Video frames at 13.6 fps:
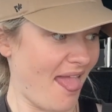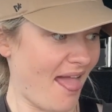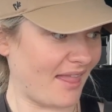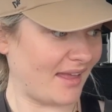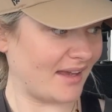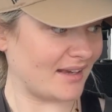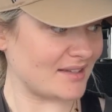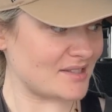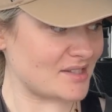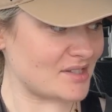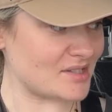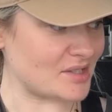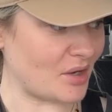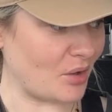Like,
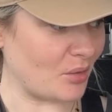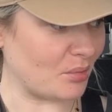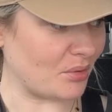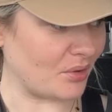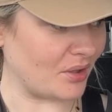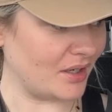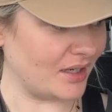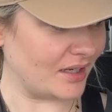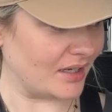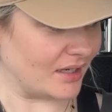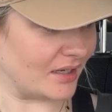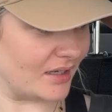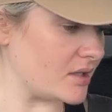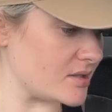so pretty.